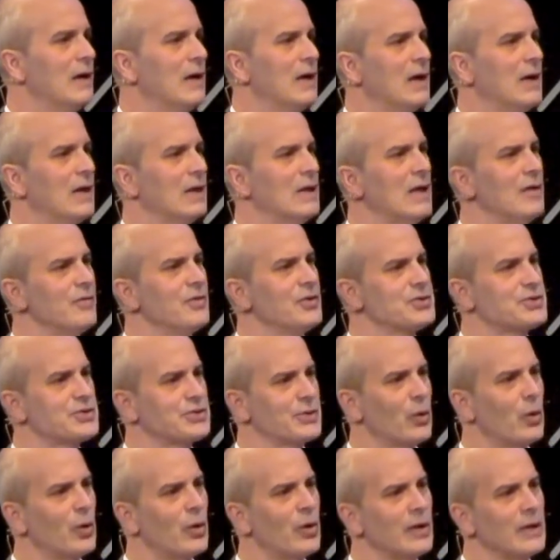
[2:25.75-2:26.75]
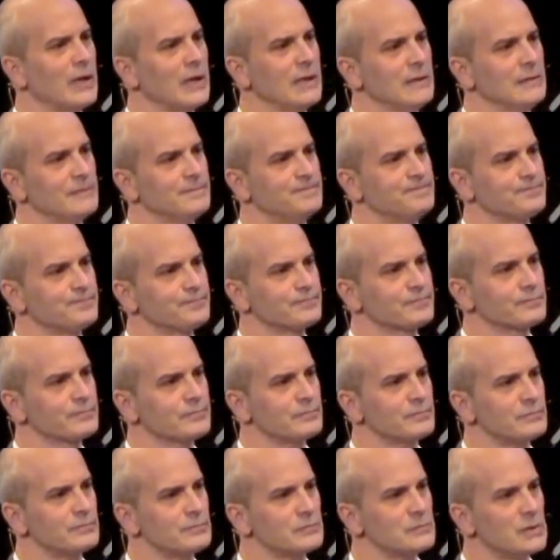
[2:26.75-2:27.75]
I love the story
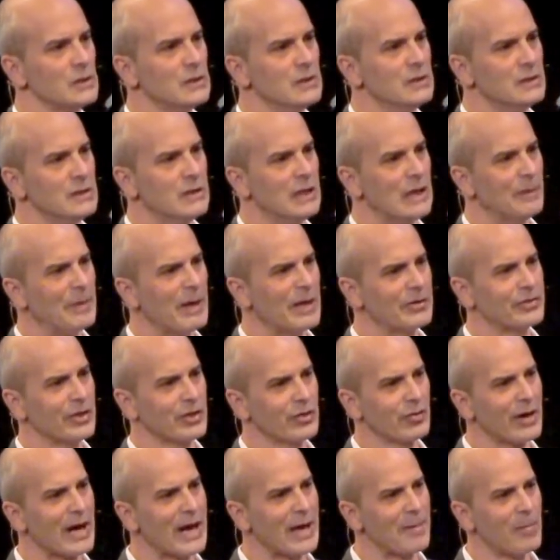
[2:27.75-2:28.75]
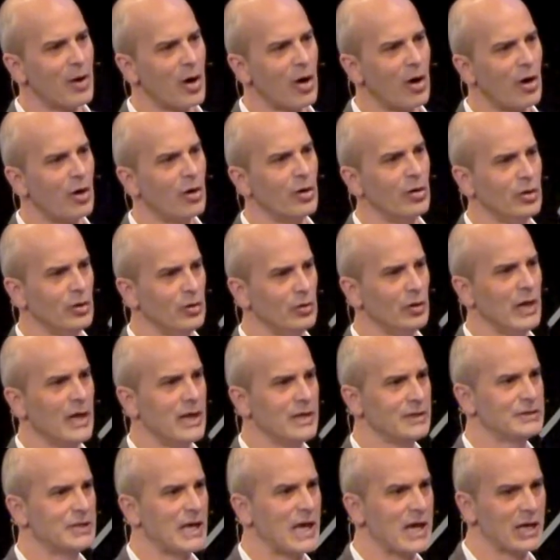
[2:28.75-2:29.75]
about the grandma who
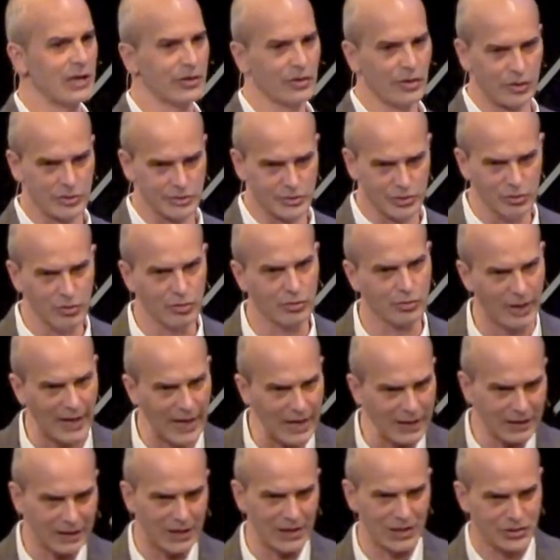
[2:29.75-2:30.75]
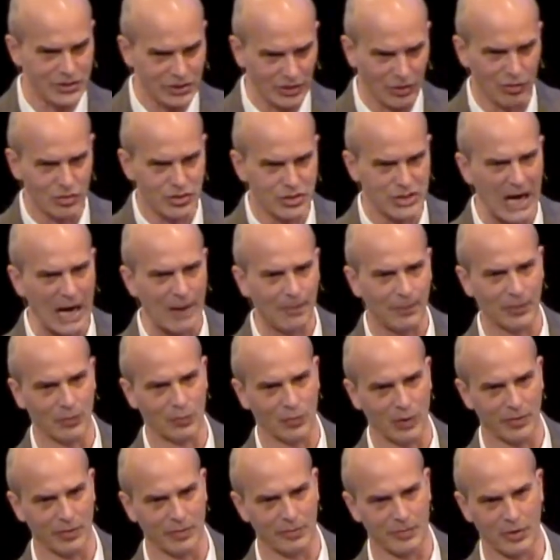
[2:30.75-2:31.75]
had taken her two grandkids to go shopping with them.